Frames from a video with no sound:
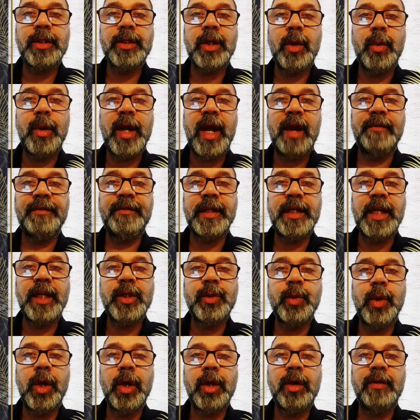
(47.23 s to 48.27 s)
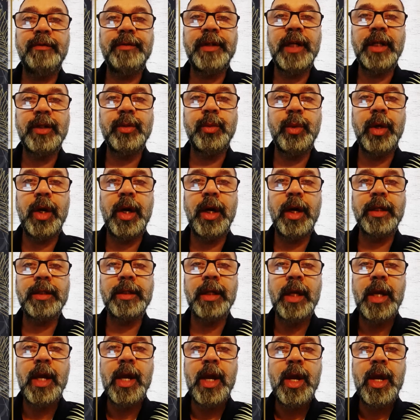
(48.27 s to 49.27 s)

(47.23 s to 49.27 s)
So we have a network of networks.